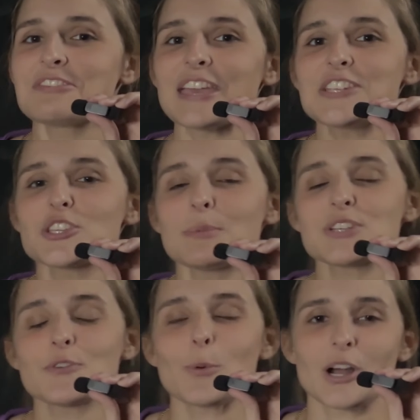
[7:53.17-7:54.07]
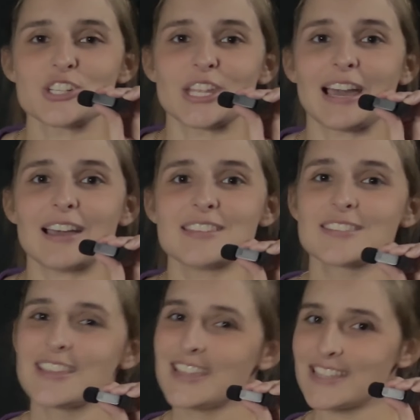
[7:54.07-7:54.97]
Thanks so much for watching,
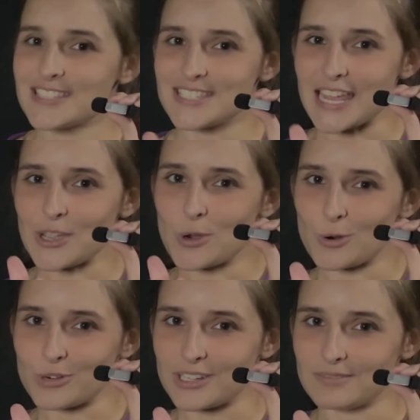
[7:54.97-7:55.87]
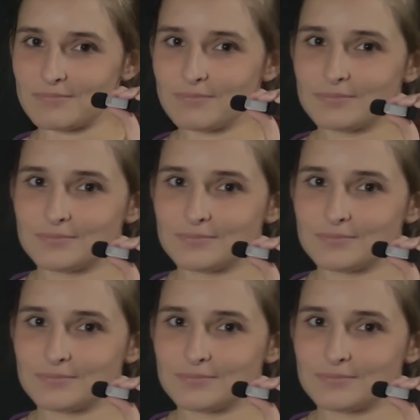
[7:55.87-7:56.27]
guys. Stay golden.